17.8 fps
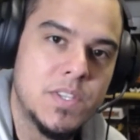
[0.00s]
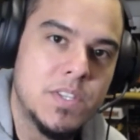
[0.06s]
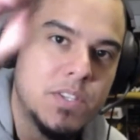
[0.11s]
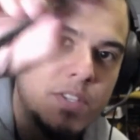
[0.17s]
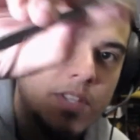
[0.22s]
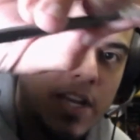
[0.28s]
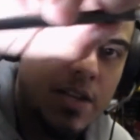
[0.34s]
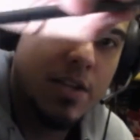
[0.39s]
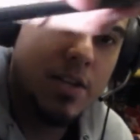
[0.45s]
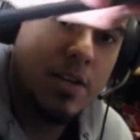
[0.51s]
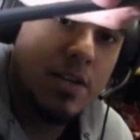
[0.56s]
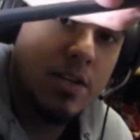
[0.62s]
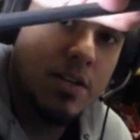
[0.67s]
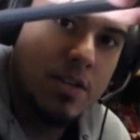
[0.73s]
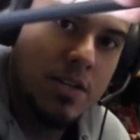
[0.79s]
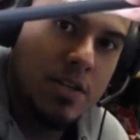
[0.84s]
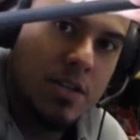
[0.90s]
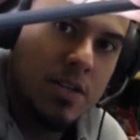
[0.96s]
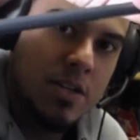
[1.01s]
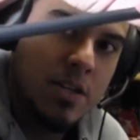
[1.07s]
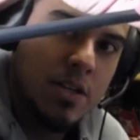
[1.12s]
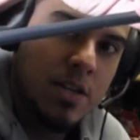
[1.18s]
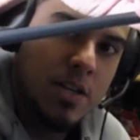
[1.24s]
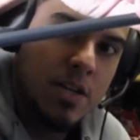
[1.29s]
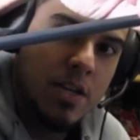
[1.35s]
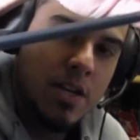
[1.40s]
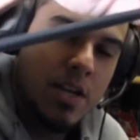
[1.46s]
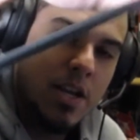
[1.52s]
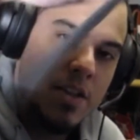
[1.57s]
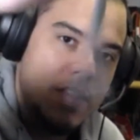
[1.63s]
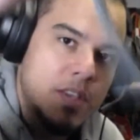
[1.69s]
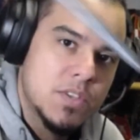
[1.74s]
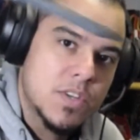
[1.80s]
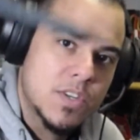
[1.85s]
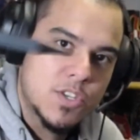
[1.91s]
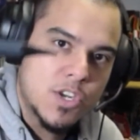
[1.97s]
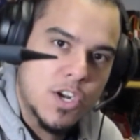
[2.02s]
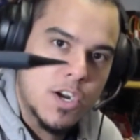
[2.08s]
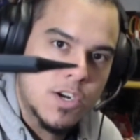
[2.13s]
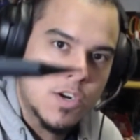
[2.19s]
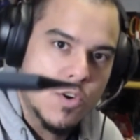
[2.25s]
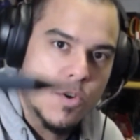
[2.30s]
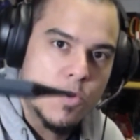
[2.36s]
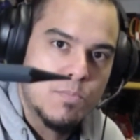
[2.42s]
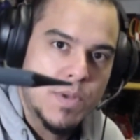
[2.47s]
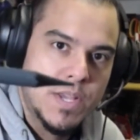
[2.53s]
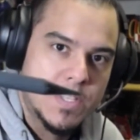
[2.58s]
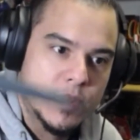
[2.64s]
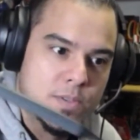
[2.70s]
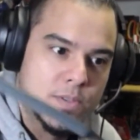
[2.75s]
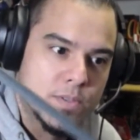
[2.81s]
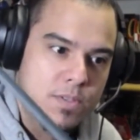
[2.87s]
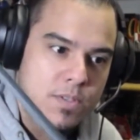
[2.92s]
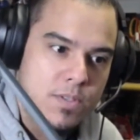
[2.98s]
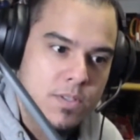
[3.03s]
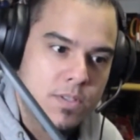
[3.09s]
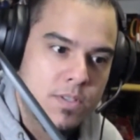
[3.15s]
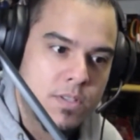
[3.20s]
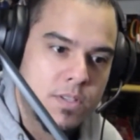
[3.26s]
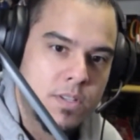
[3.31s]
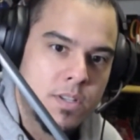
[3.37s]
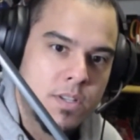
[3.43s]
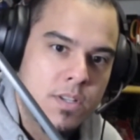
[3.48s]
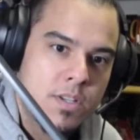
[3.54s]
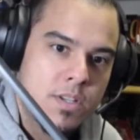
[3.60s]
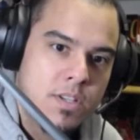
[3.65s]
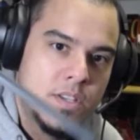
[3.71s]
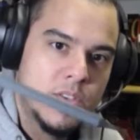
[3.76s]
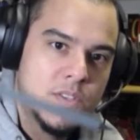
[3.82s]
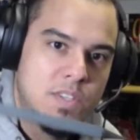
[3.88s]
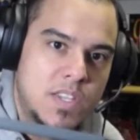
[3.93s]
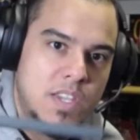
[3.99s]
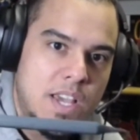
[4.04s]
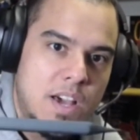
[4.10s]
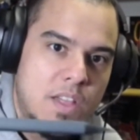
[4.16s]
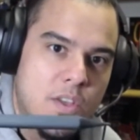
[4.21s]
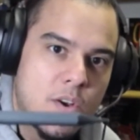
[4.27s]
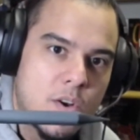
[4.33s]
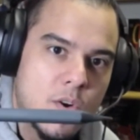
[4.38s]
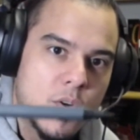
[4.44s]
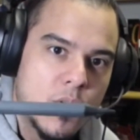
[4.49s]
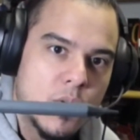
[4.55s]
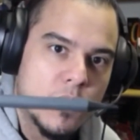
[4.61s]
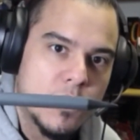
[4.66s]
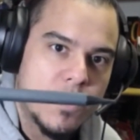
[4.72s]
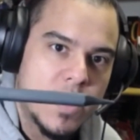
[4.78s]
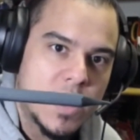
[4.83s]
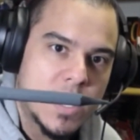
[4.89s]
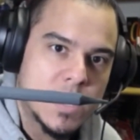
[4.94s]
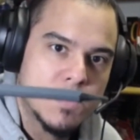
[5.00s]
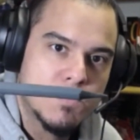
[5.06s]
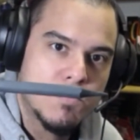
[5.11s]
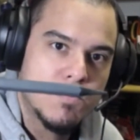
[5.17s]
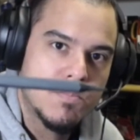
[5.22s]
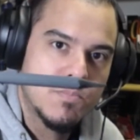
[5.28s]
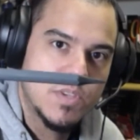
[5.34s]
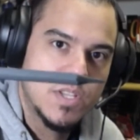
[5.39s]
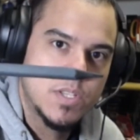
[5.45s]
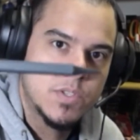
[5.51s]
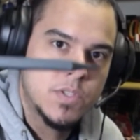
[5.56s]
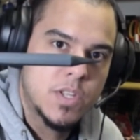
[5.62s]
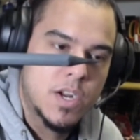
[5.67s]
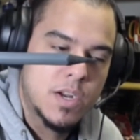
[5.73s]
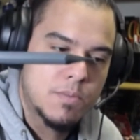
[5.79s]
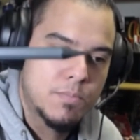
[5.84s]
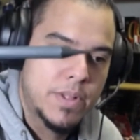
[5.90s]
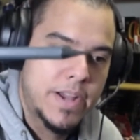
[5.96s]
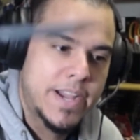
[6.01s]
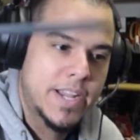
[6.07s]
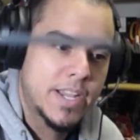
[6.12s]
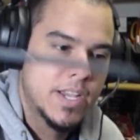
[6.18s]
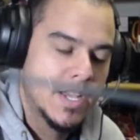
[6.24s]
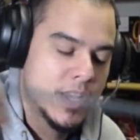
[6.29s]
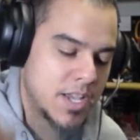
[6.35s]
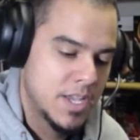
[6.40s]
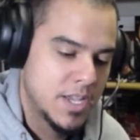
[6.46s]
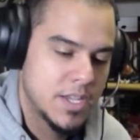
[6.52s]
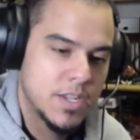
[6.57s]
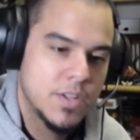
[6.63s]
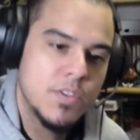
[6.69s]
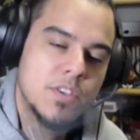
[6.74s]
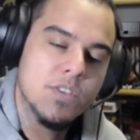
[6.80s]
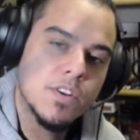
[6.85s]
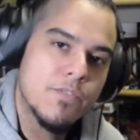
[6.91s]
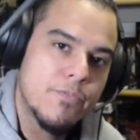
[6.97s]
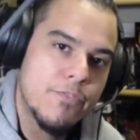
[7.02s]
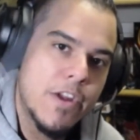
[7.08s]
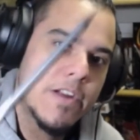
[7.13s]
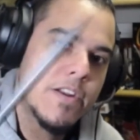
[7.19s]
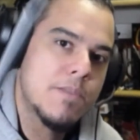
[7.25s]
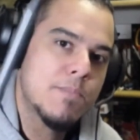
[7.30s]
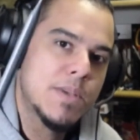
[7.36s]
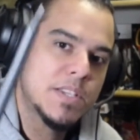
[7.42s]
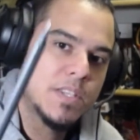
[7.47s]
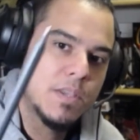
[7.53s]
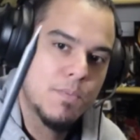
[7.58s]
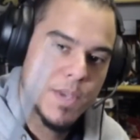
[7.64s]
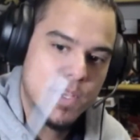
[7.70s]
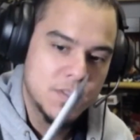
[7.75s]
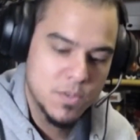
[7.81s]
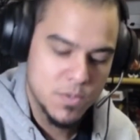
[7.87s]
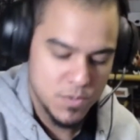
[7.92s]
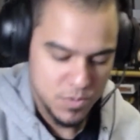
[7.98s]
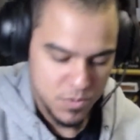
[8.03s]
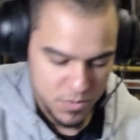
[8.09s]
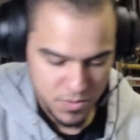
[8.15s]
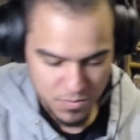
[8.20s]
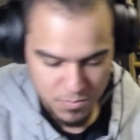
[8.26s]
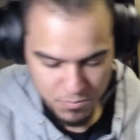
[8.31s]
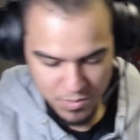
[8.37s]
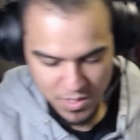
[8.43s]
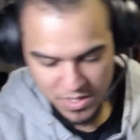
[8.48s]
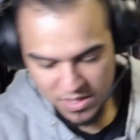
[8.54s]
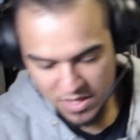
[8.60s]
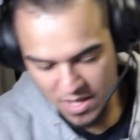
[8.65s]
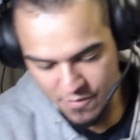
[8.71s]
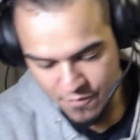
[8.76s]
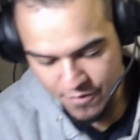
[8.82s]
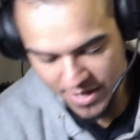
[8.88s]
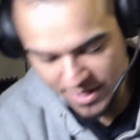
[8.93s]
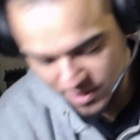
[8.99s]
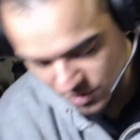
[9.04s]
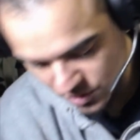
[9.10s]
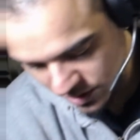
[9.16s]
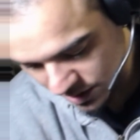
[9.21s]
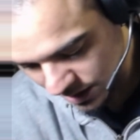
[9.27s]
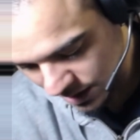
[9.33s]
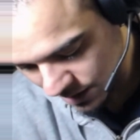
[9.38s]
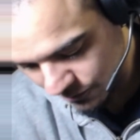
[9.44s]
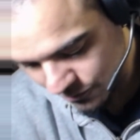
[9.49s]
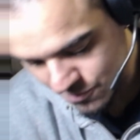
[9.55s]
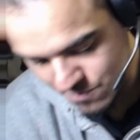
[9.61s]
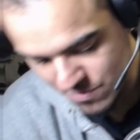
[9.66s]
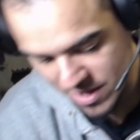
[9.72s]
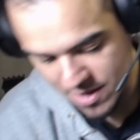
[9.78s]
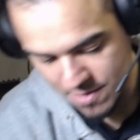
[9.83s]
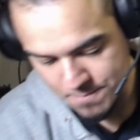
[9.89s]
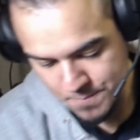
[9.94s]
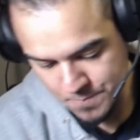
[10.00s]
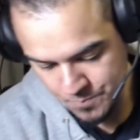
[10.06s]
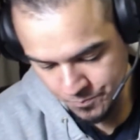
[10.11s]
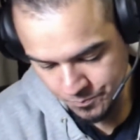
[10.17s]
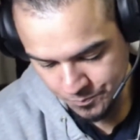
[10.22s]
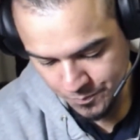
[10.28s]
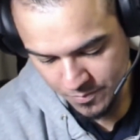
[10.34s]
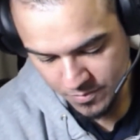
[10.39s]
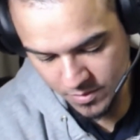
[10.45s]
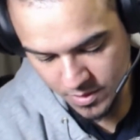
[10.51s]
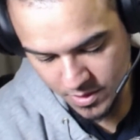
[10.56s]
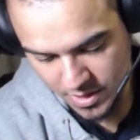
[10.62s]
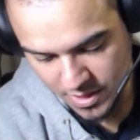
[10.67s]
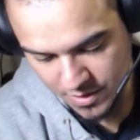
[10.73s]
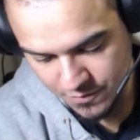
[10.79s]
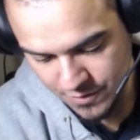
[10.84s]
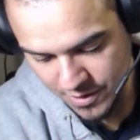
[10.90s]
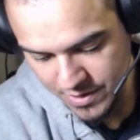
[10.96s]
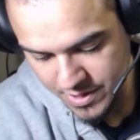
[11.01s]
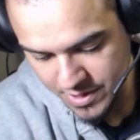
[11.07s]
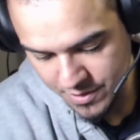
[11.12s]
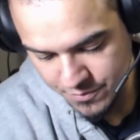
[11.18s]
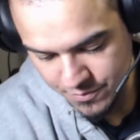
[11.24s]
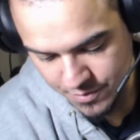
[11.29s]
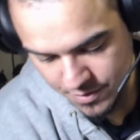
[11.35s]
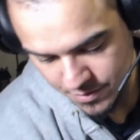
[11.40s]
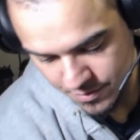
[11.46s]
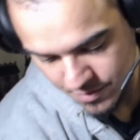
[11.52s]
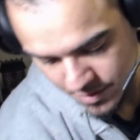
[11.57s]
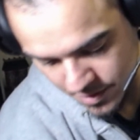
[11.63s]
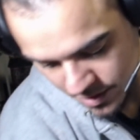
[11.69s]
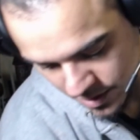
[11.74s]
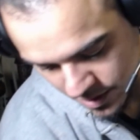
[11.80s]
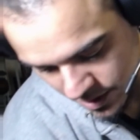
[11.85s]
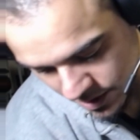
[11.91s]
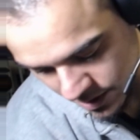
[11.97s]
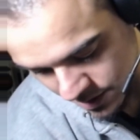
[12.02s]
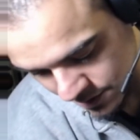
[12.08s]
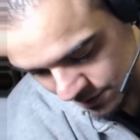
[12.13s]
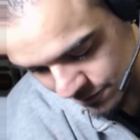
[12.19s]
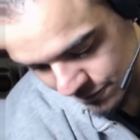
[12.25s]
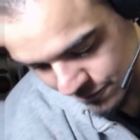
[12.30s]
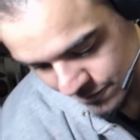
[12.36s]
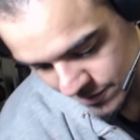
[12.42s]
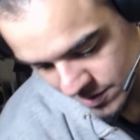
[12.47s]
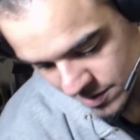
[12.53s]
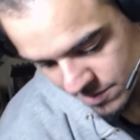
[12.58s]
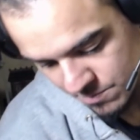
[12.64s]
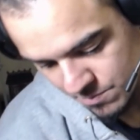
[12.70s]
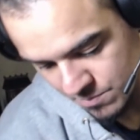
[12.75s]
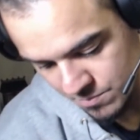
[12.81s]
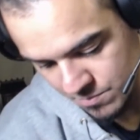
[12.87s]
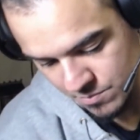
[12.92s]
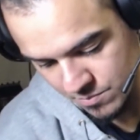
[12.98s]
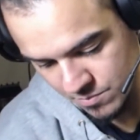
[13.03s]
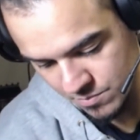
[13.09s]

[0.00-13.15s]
is the Staedtler, and these are charcoal pencils. You see how the whole thing is dark black? These are very messy pencils, but the effect you can get from them is very different from